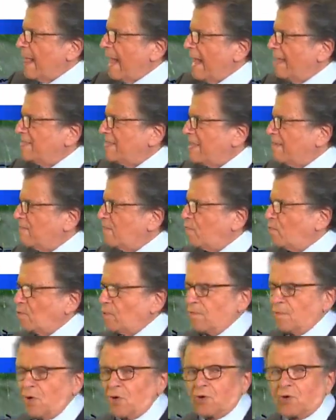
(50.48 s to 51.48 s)
And then for
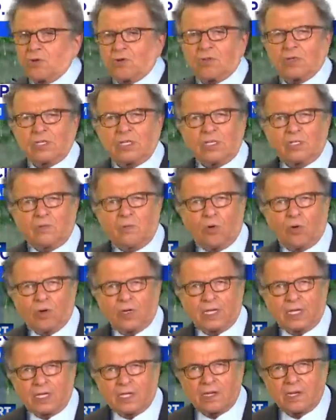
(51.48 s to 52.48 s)
tomorrow, early in the
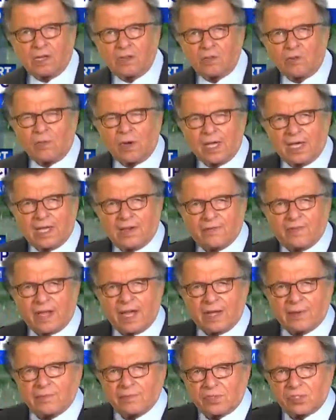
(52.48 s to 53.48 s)
morning, another wave
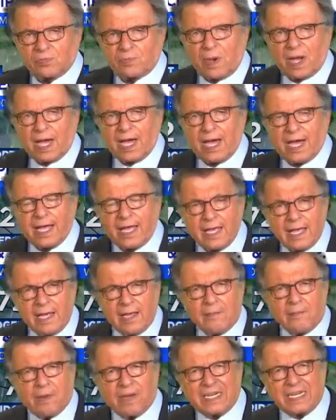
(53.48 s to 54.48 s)
comes by.
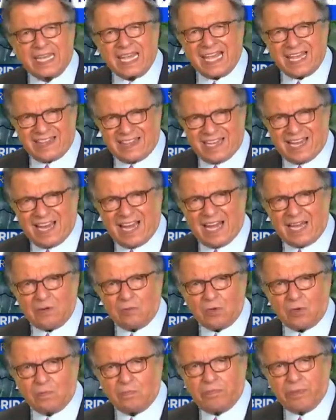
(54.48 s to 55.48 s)
But again, the high
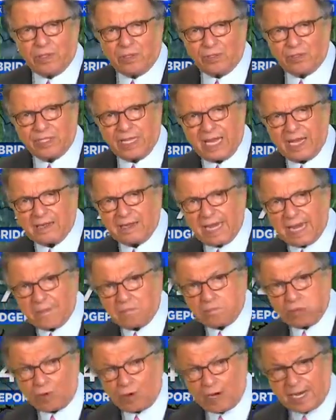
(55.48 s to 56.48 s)
will build down
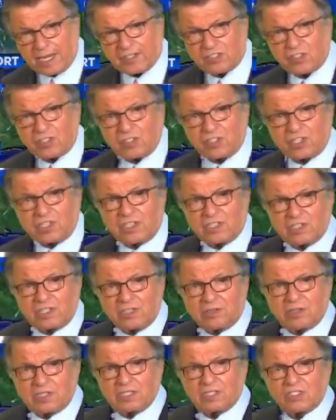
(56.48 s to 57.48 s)
and press. And you're
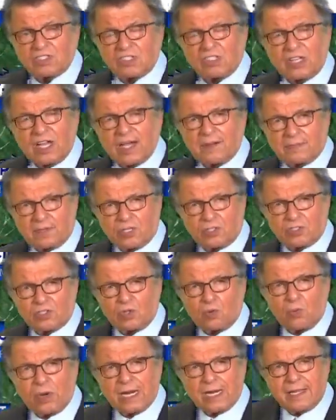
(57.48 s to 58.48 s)
hearing this a lot because the
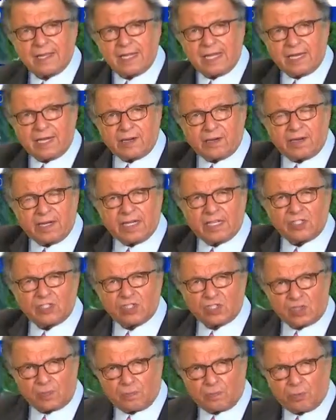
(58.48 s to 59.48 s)
weight of the air is
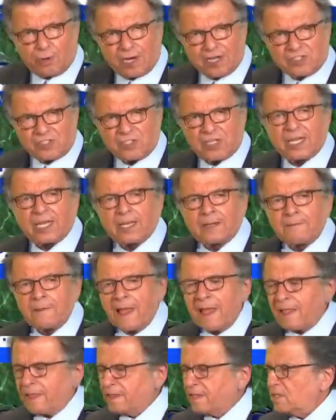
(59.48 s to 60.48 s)
suppressing
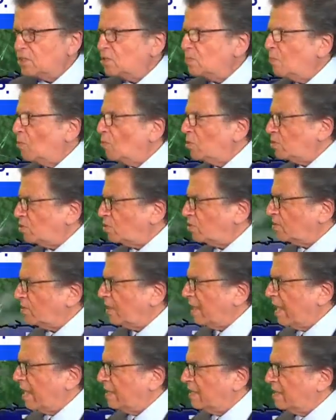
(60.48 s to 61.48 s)
this moisture,
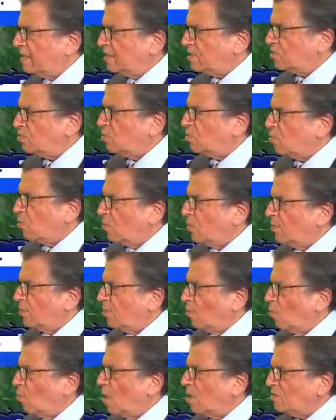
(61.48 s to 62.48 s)
and this will weave
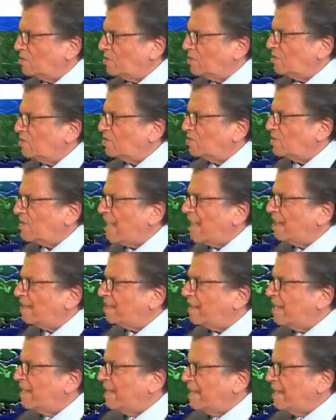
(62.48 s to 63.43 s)
well to the south.